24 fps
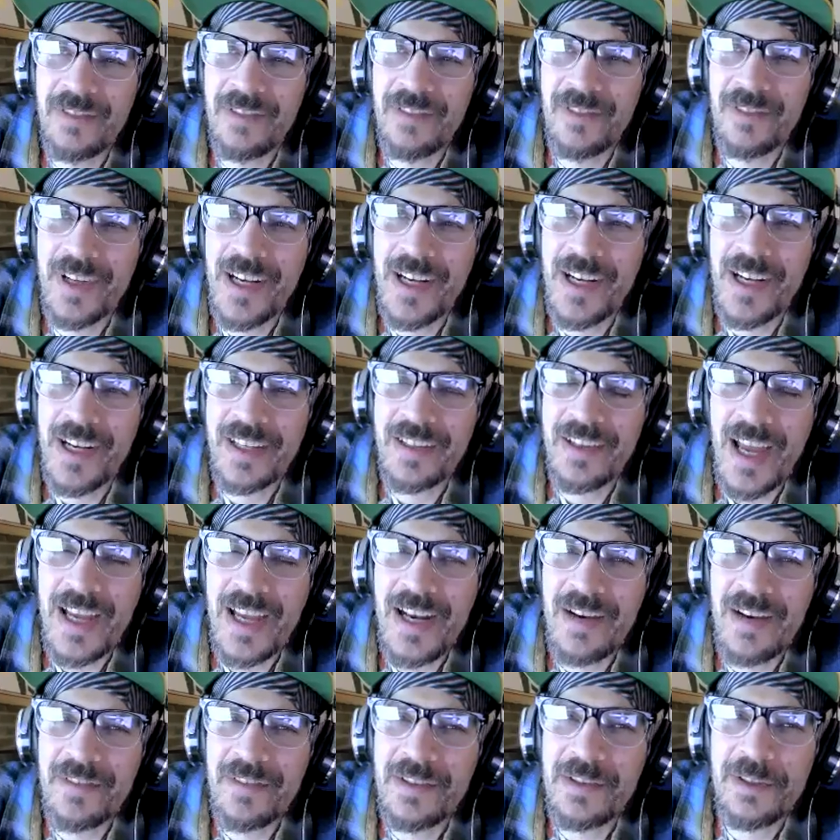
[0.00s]
when I
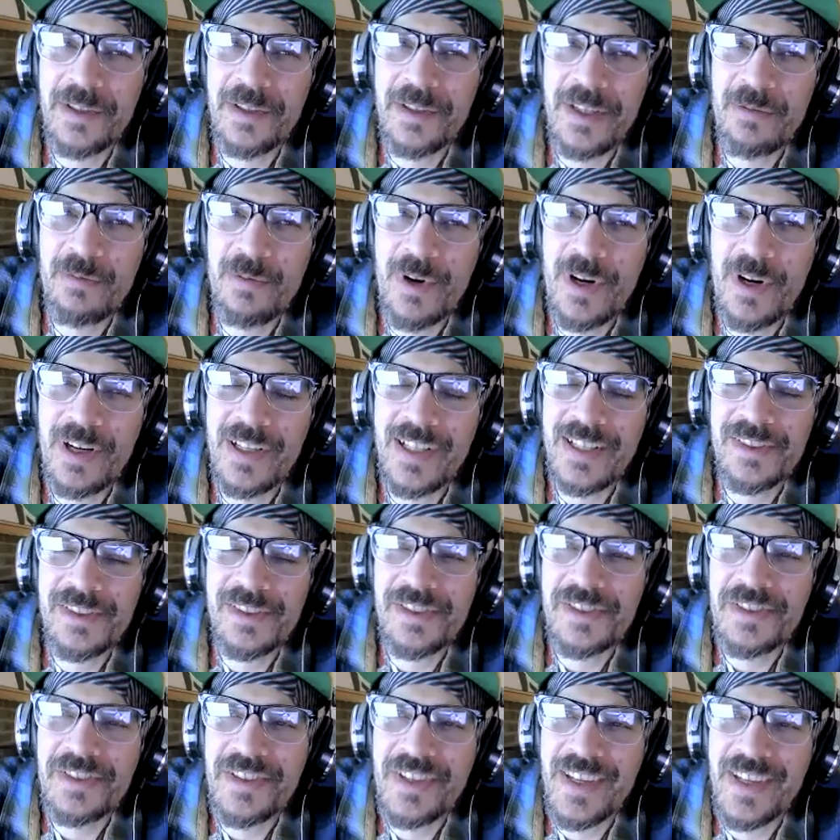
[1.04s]
never really wore it because
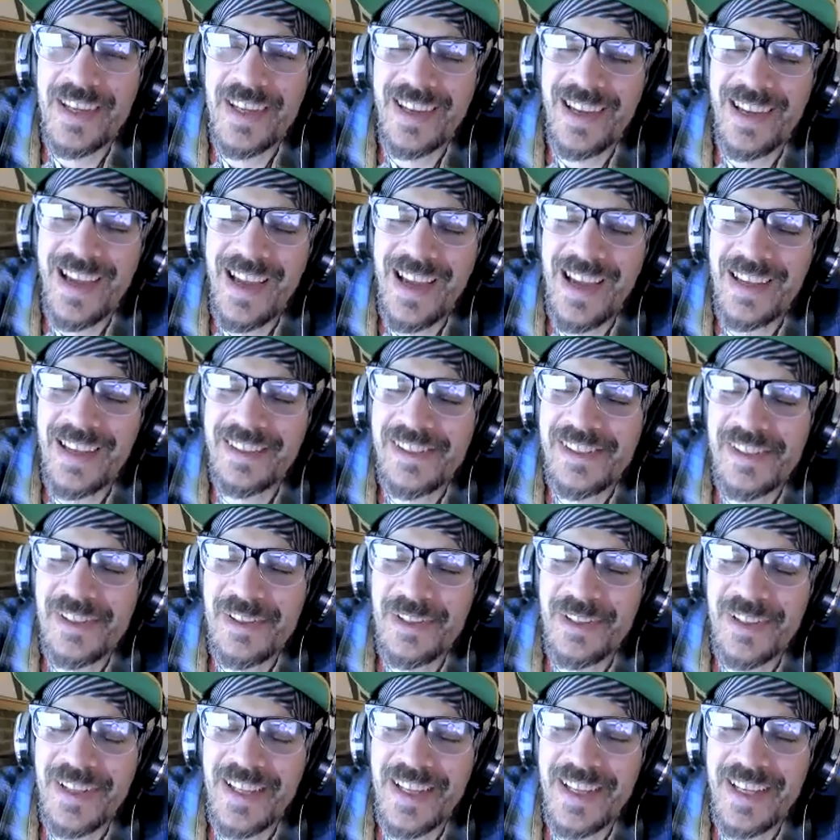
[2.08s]
it's like I just
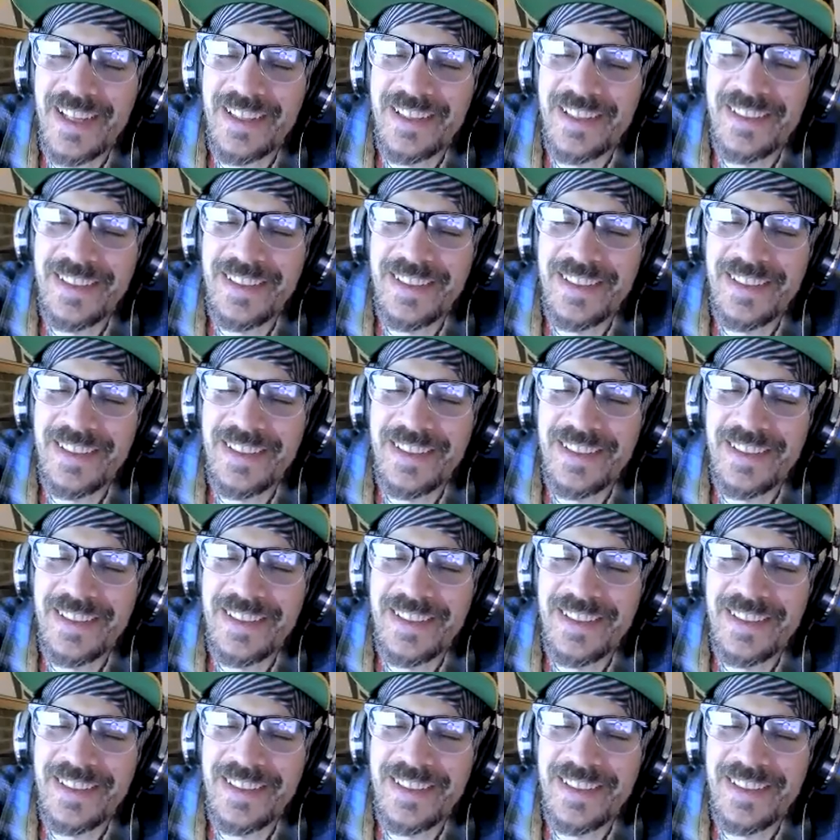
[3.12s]
don't like